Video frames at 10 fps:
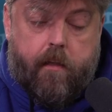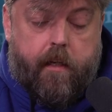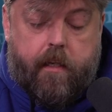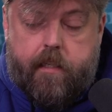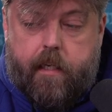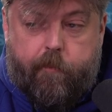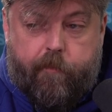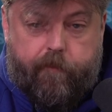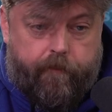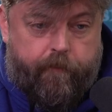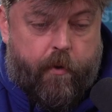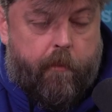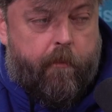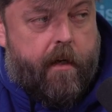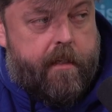And like I say, the
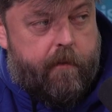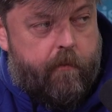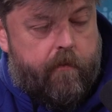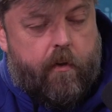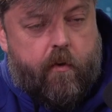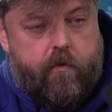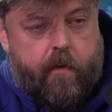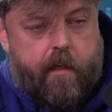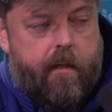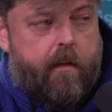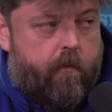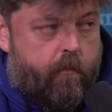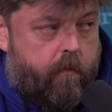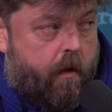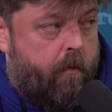problem I see with dog training or
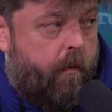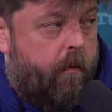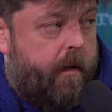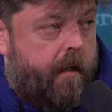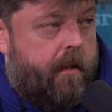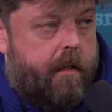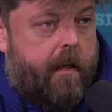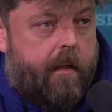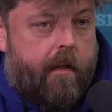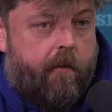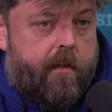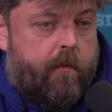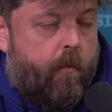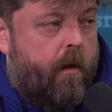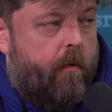dog walking is there is
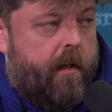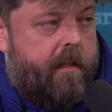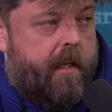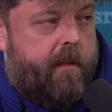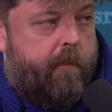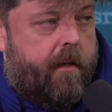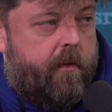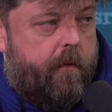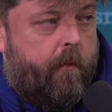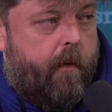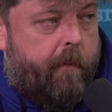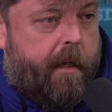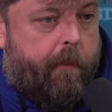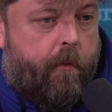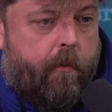a Wild West aspect to it where
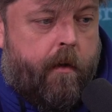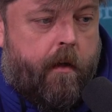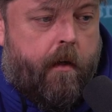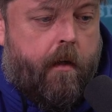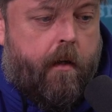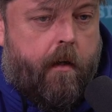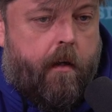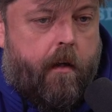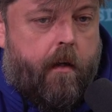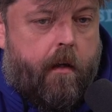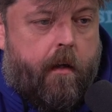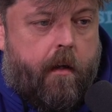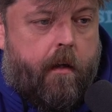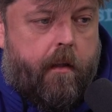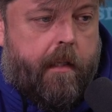people,
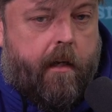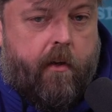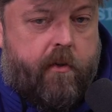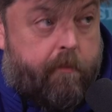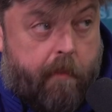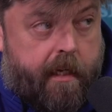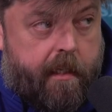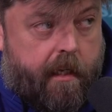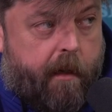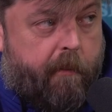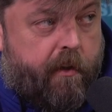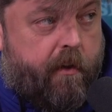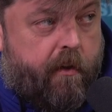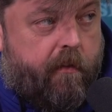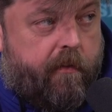they are just making it up on the
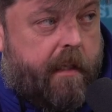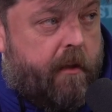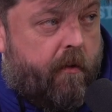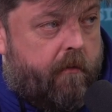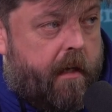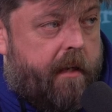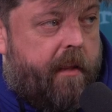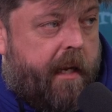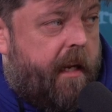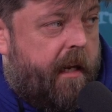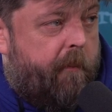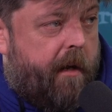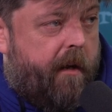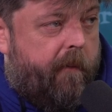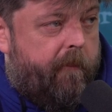hoof. They're not really thinking
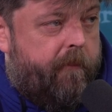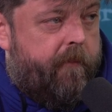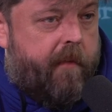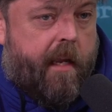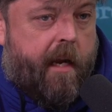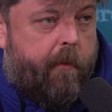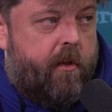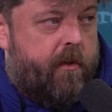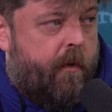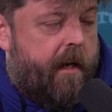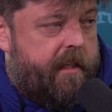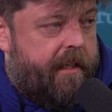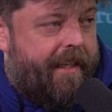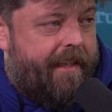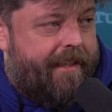about how much do I
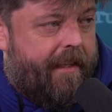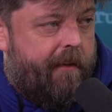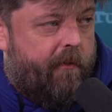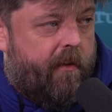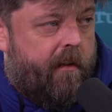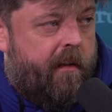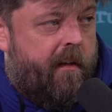actually need to live on?